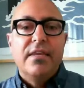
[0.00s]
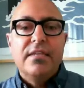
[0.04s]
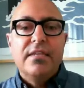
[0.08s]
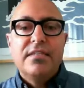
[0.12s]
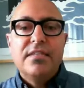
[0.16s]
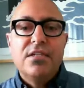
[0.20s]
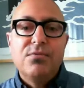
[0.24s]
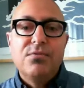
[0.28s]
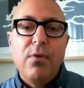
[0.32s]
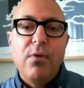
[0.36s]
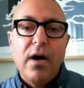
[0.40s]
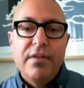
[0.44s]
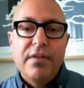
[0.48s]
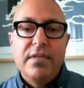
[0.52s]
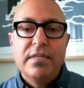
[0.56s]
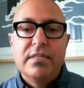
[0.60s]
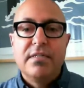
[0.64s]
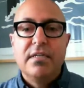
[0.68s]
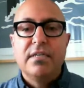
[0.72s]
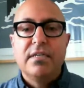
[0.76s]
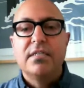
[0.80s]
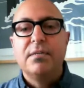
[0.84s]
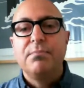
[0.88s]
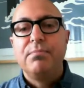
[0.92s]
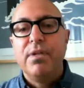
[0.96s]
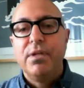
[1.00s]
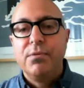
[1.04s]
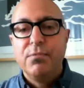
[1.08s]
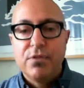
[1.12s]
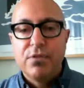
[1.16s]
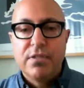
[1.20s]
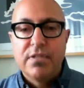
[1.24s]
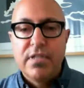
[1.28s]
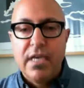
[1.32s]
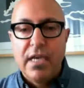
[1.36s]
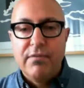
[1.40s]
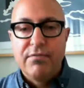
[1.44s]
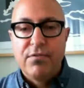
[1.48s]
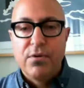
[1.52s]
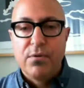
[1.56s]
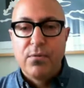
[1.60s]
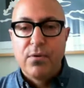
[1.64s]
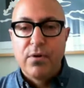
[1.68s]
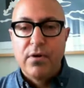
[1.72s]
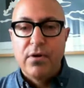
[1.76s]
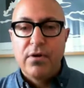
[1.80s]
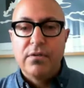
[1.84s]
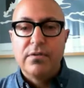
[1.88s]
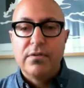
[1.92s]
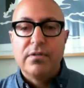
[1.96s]
This is why this discipline will save the
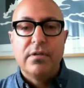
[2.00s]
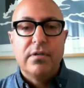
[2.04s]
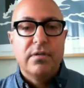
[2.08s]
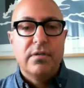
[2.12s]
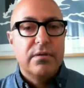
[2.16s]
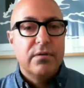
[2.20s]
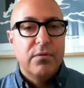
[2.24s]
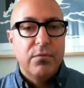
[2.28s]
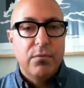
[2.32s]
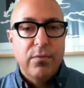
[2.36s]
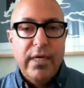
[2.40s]
world.